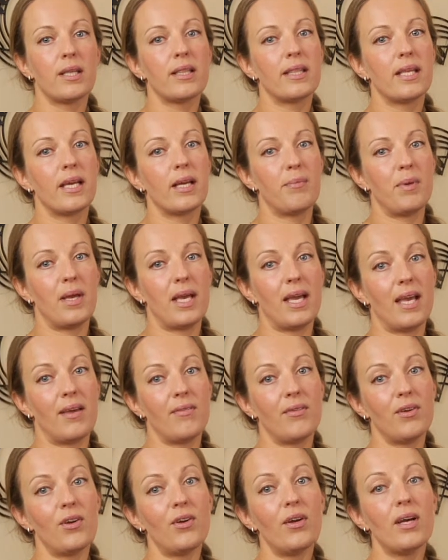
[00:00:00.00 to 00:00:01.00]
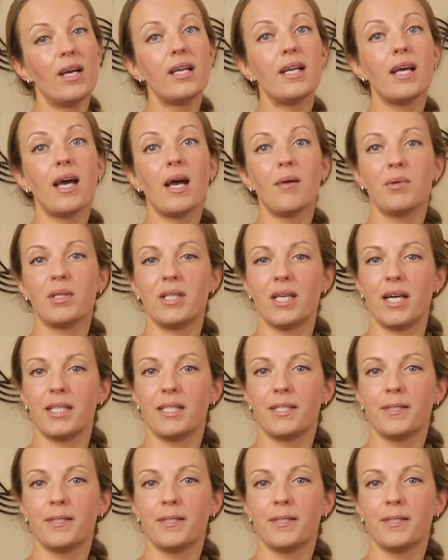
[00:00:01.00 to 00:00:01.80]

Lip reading: their behavior and habitat.